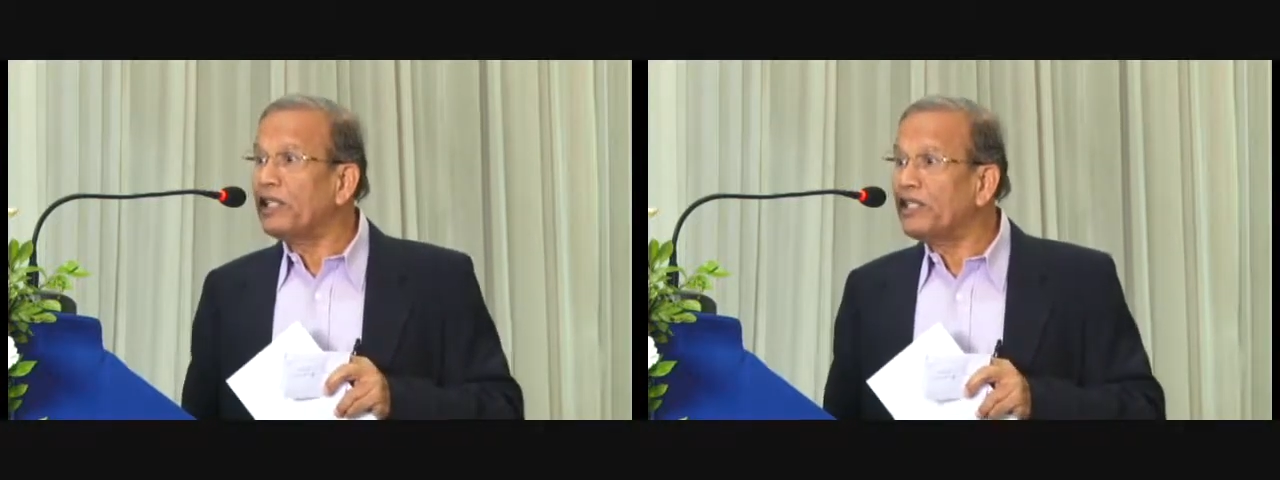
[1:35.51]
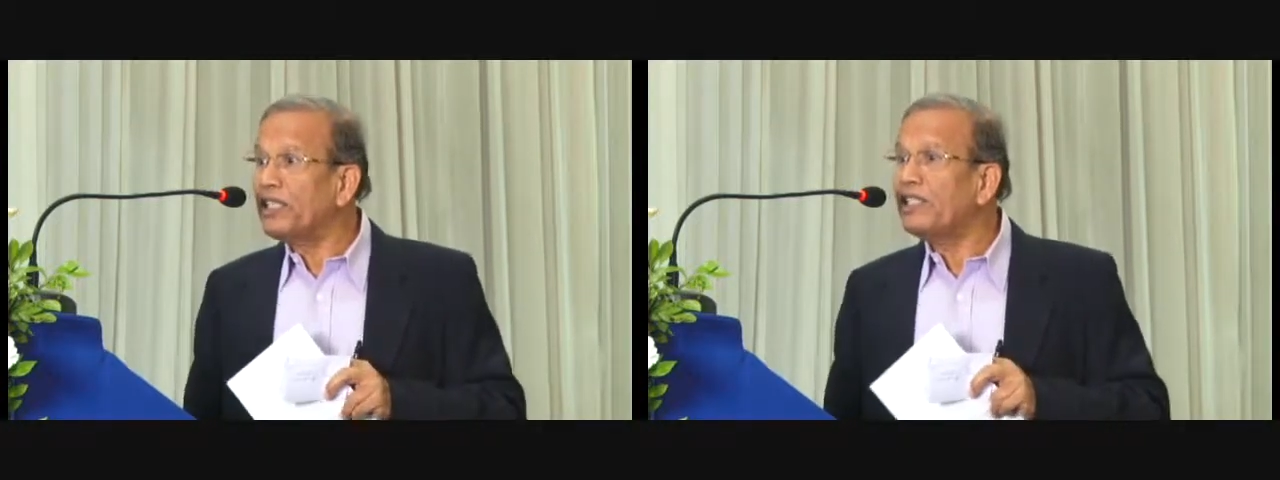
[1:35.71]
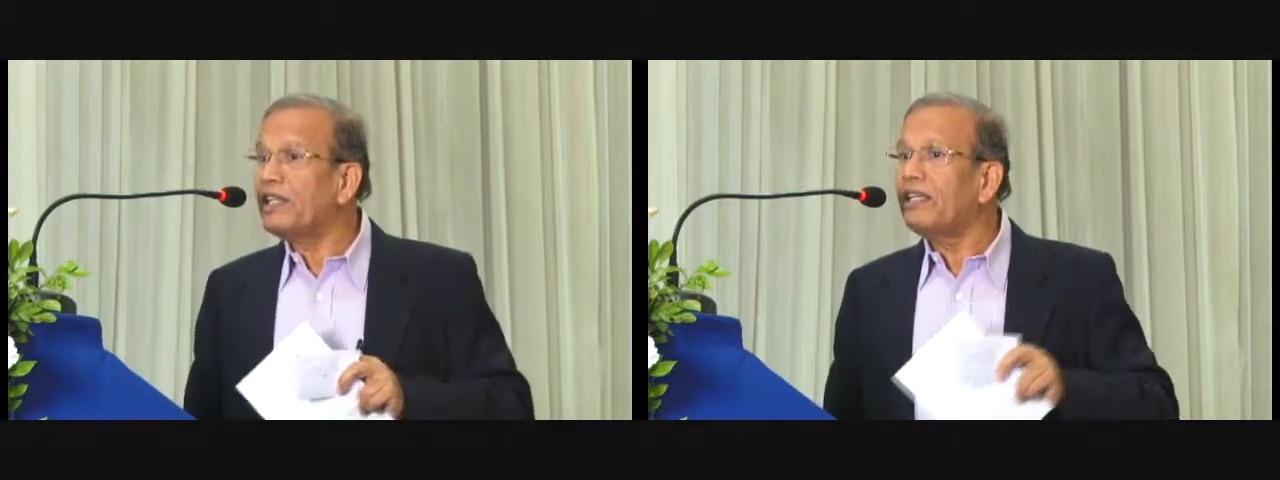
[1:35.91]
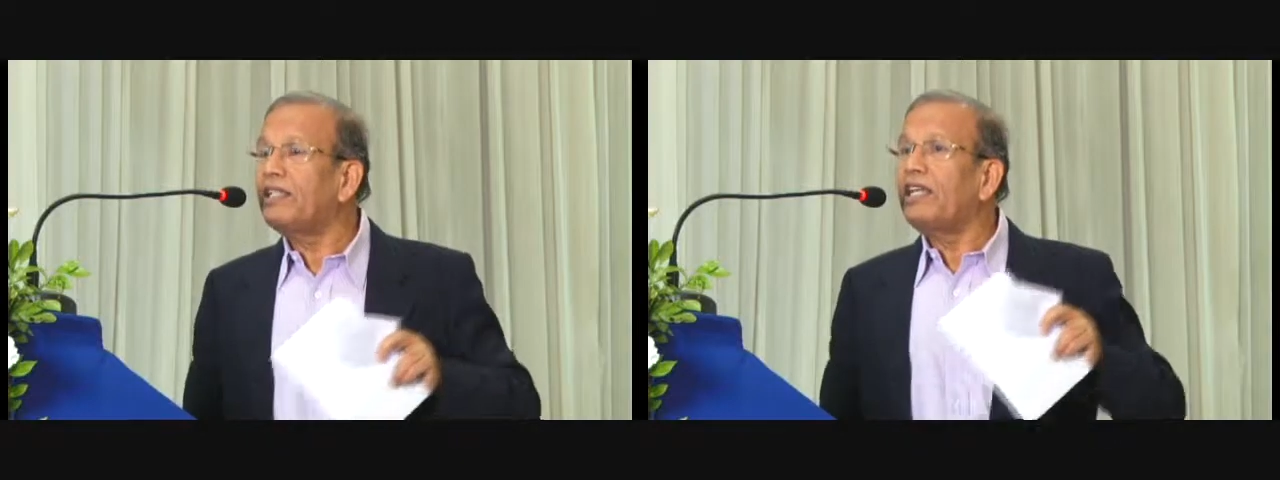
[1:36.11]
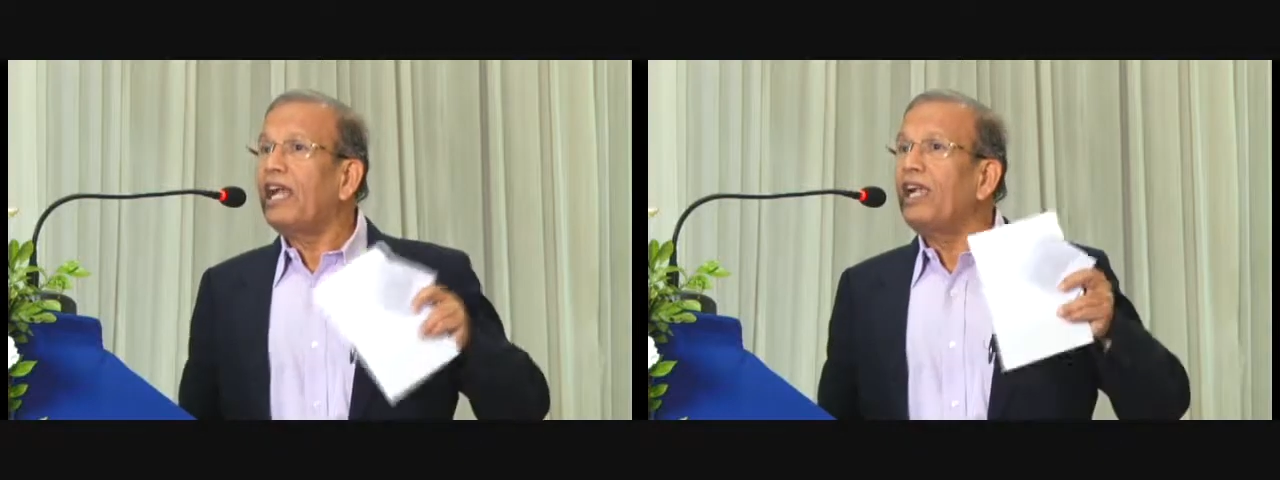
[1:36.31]
agenda
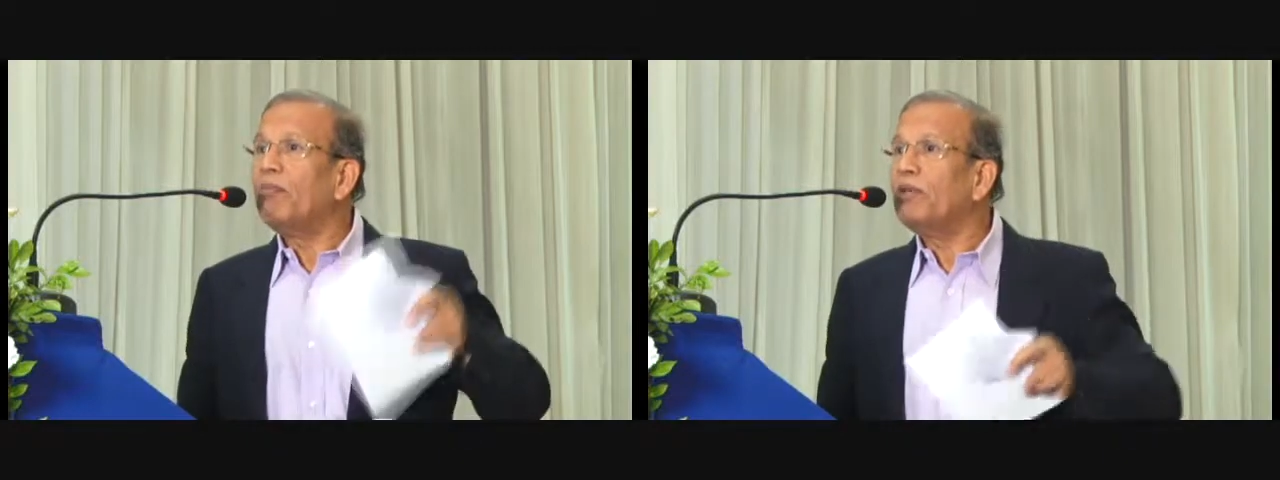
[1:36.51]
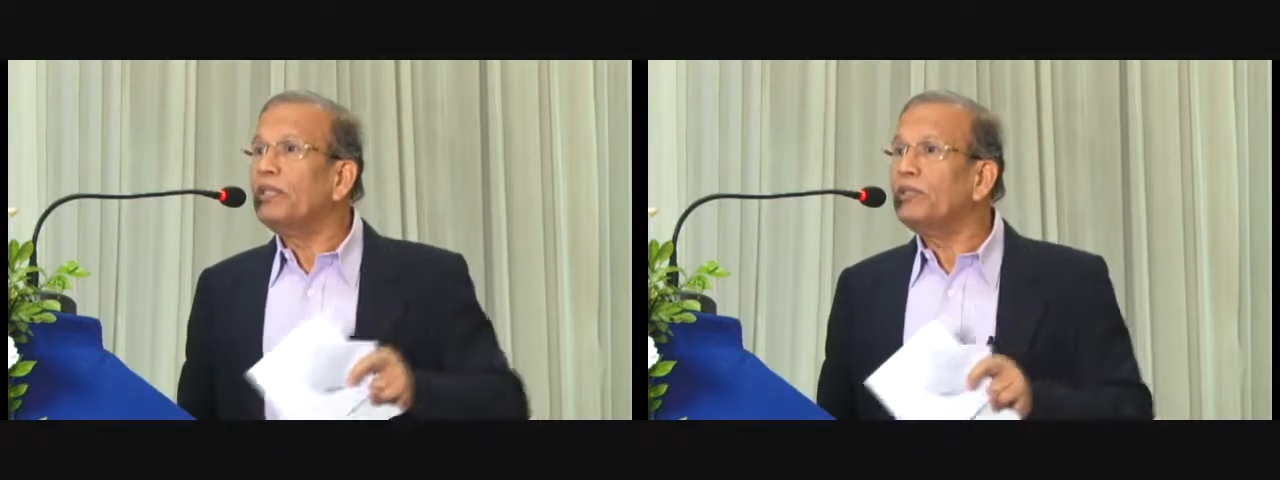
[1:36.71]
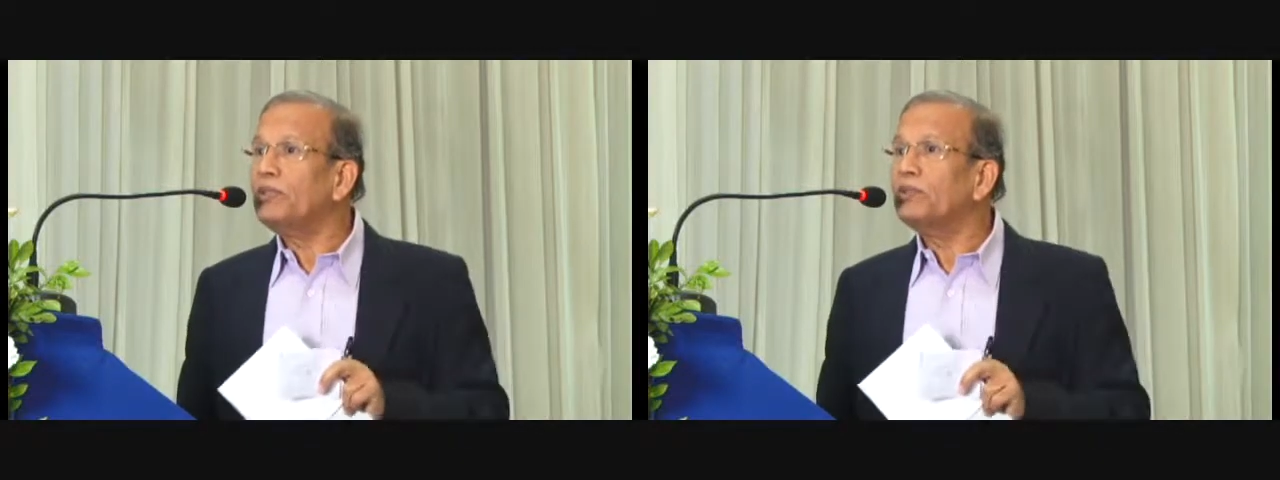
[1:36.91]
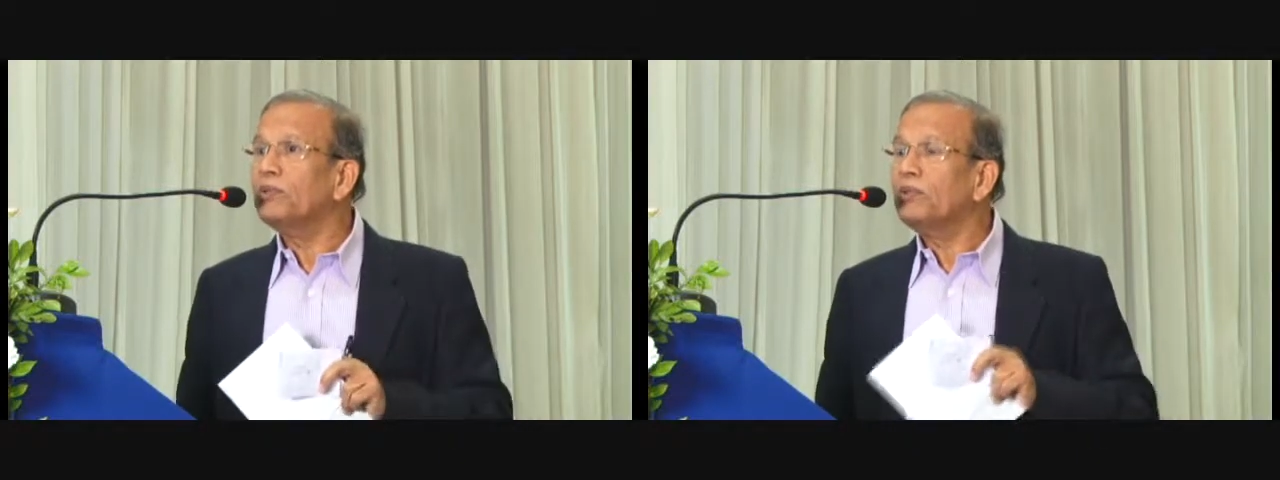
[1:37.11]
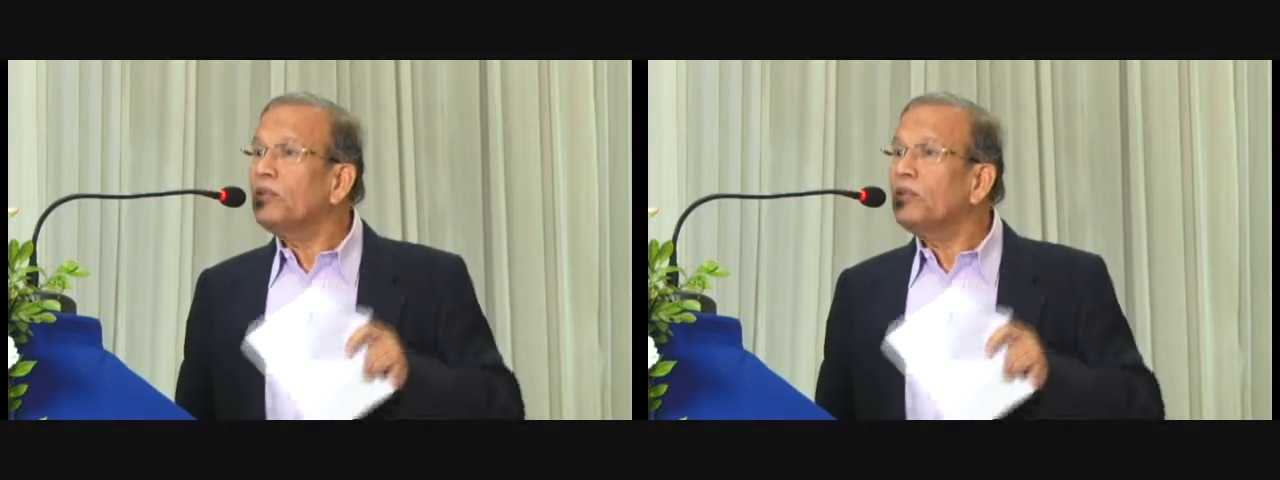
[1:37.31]
and pursue